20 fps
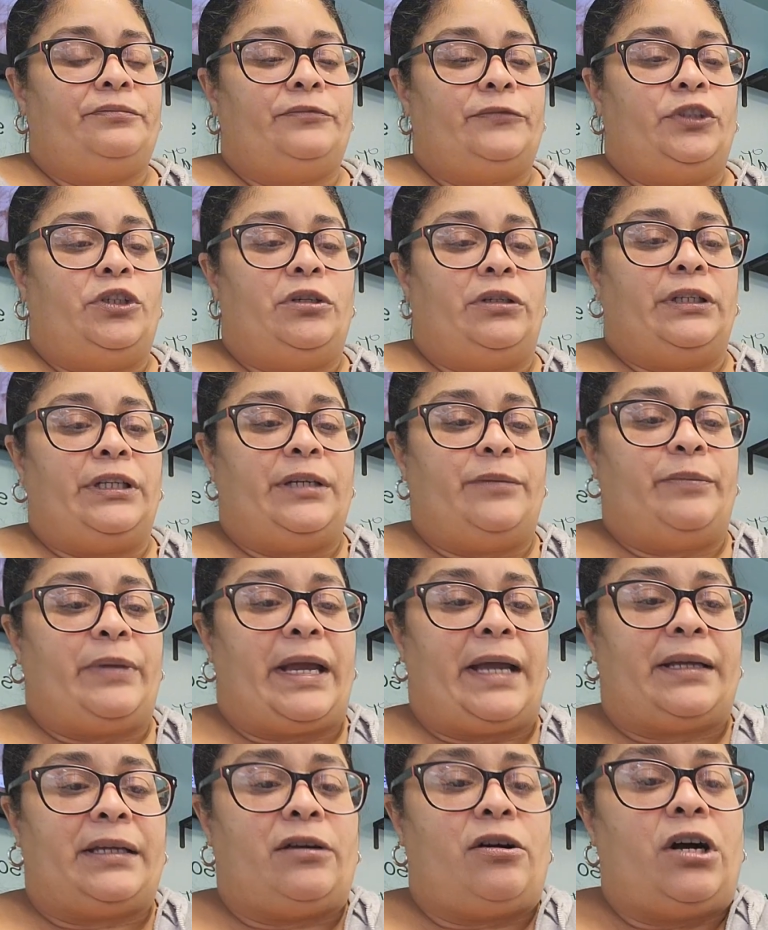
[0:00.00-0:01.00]
lid
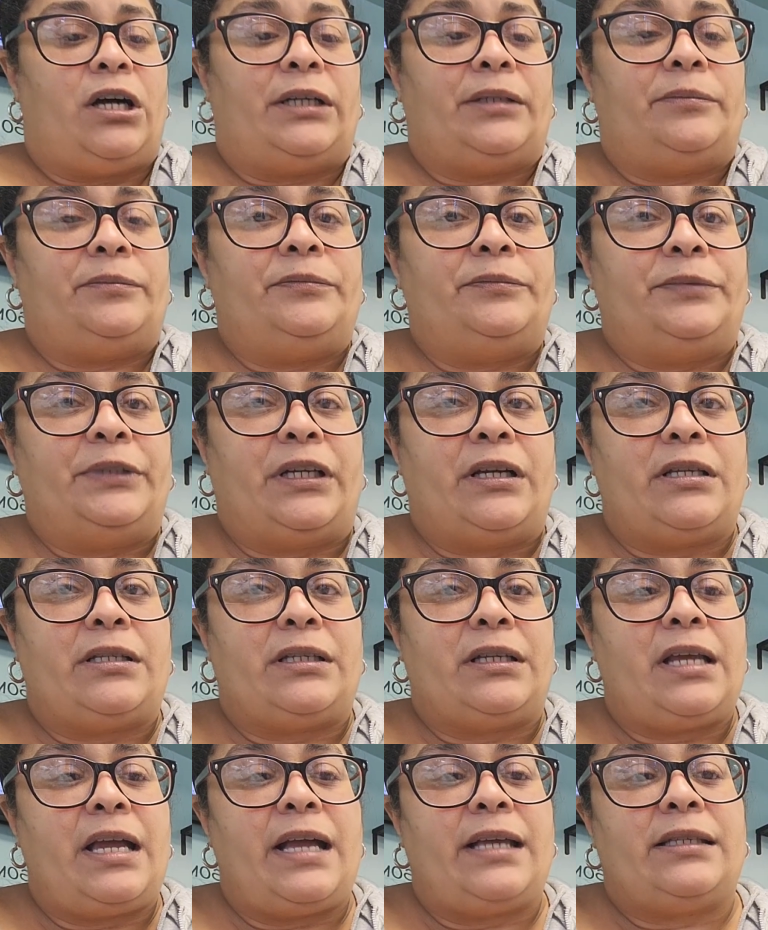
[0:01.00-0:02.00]
back on, because it
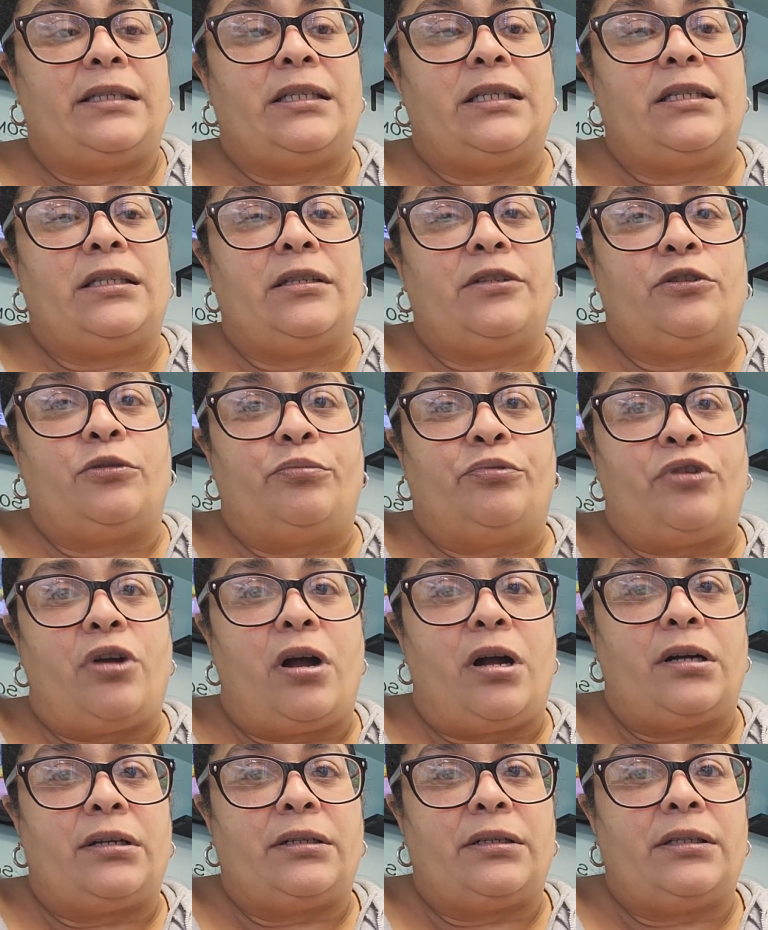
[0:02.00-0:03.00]
has these little
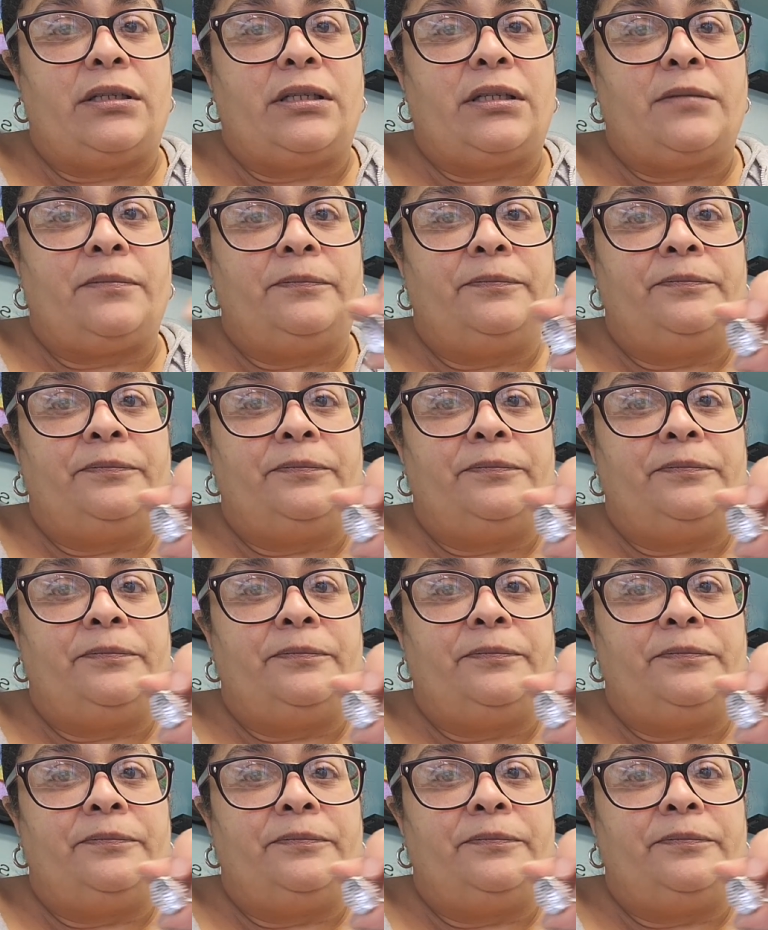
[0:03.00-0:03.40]
prongs,